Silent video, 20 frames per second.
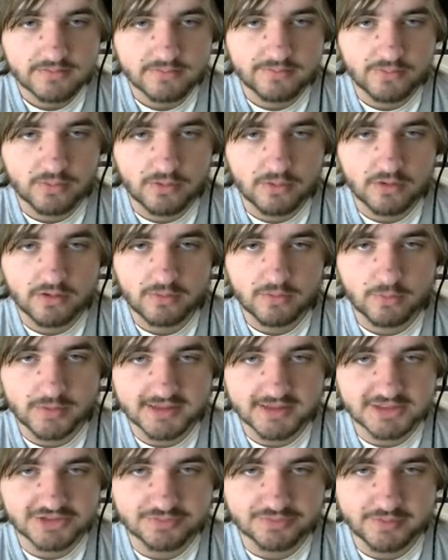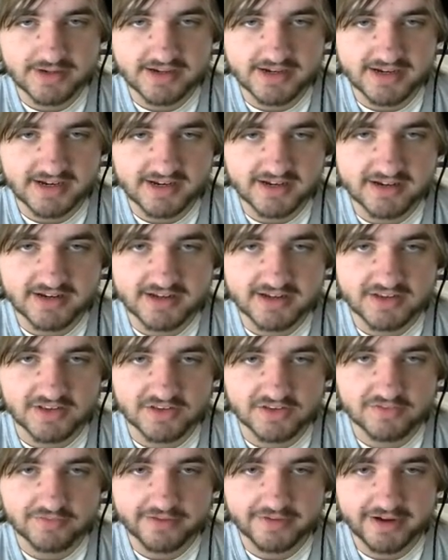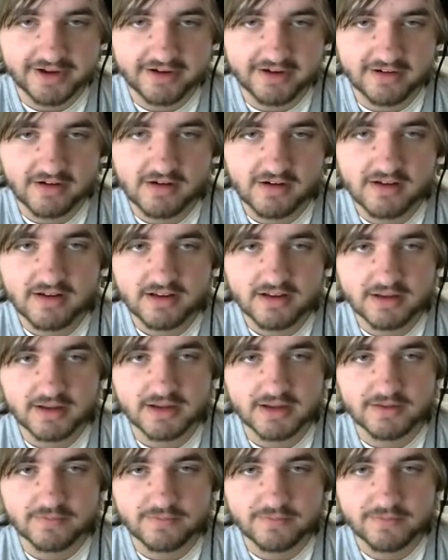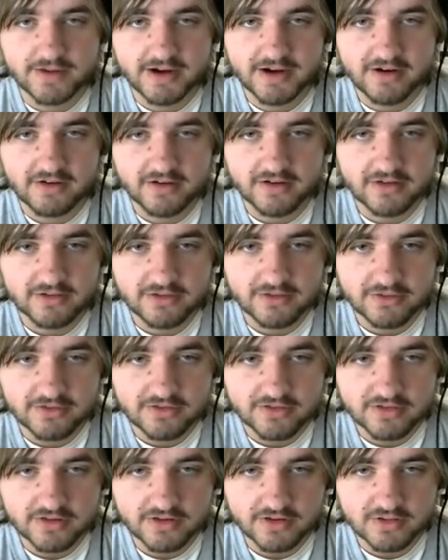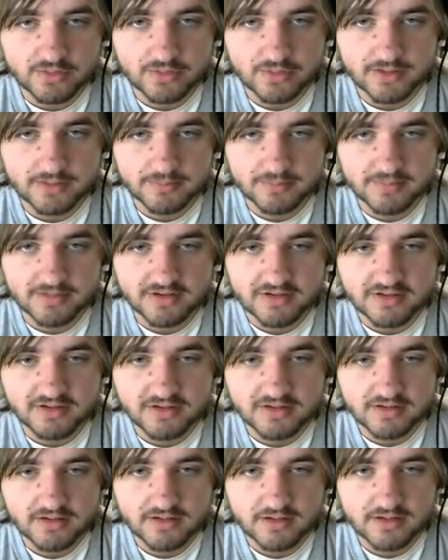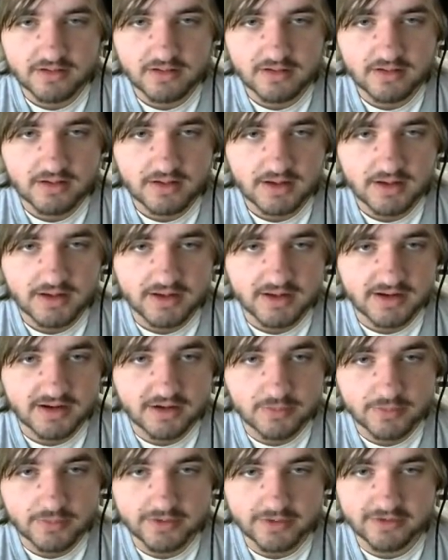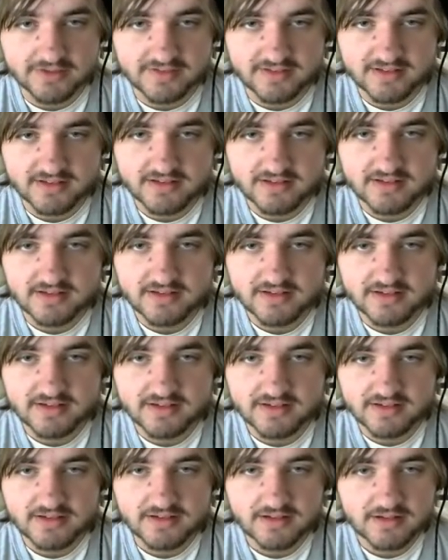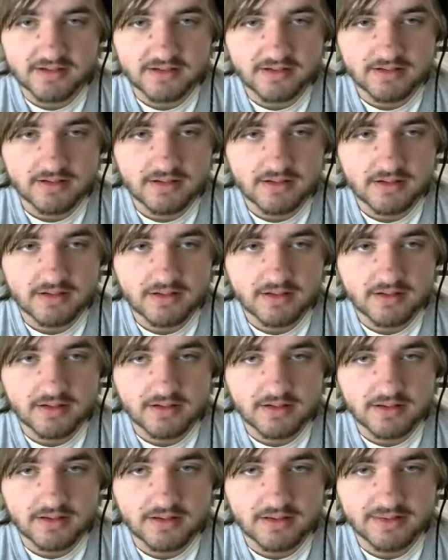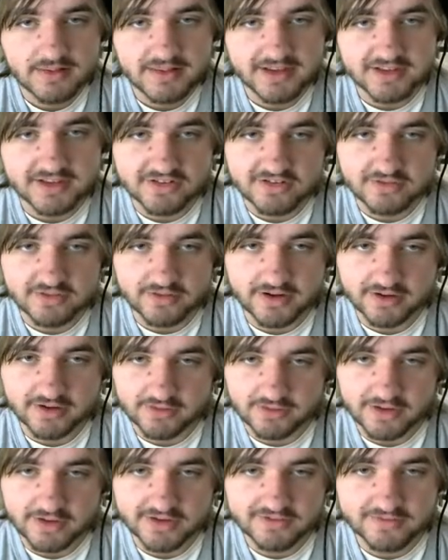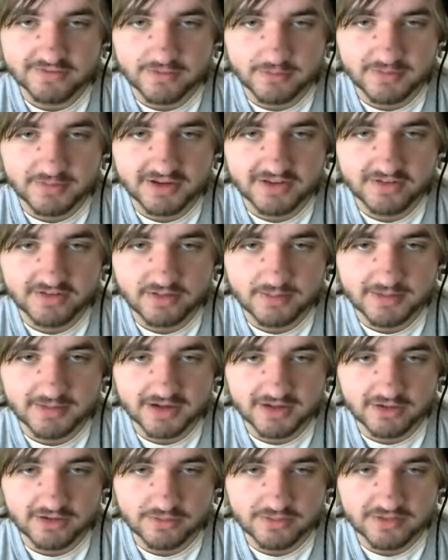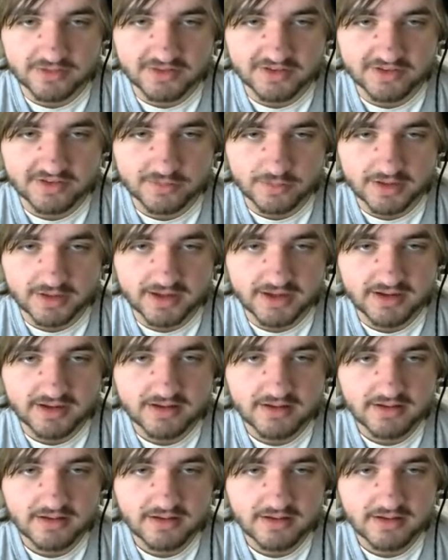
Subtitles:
For which we need Din's Fire and Fire Arrows equipped. And now where is it? I think it's straight across from me, so I'm gonna go this way.